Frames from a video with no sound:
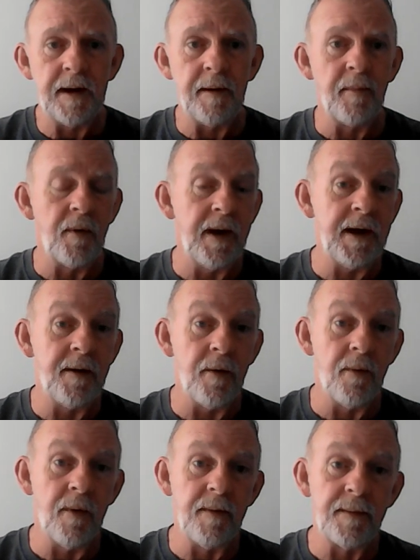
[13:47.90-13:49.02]
the Marine
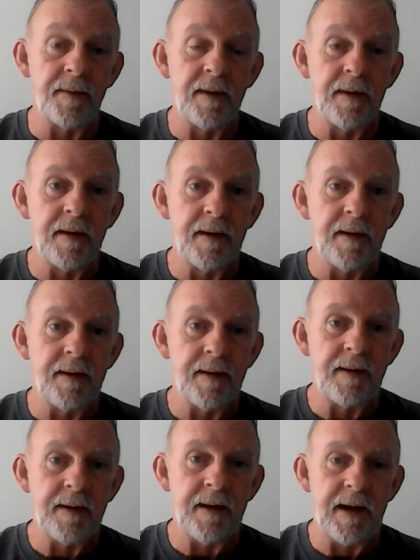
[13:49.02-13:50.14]
Corps.
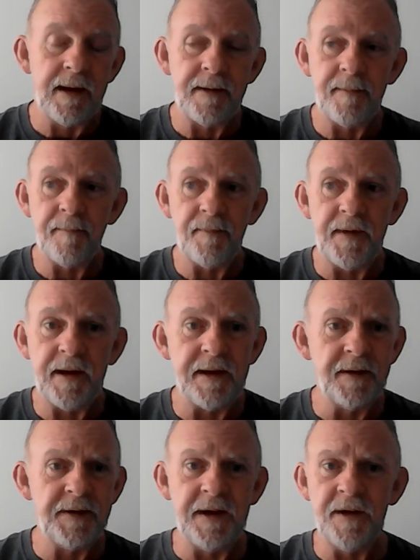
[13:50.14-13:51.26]
And it
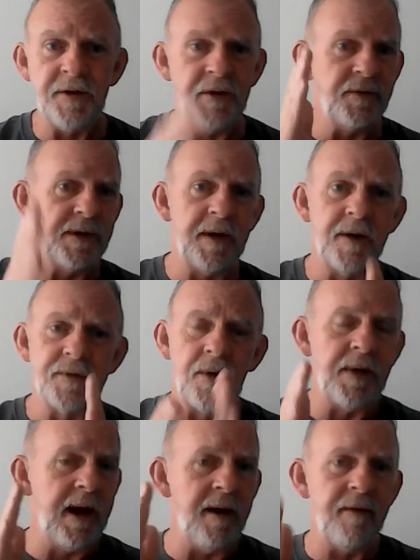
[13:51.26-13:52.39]
continues. It goes
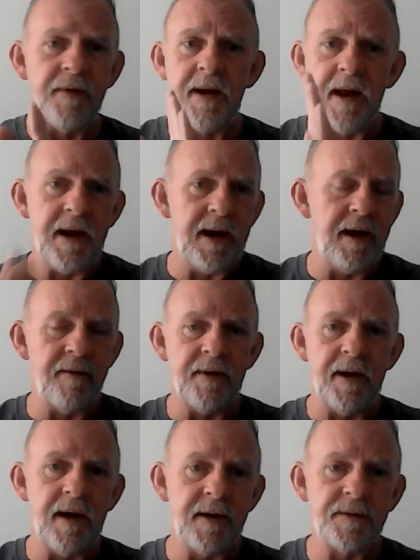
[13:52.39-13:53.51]
on every
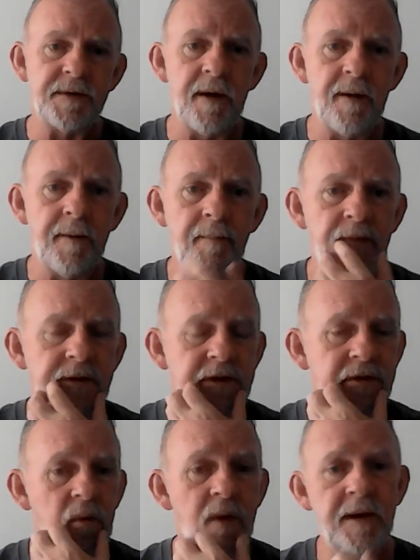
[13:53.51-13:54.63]
day. So
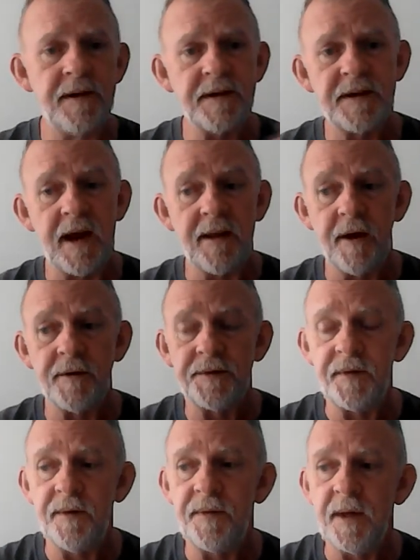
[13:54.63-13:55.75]
just wanted to say those
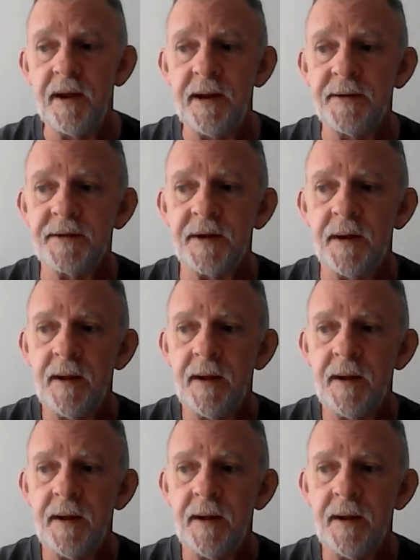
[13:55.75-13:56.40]
few things.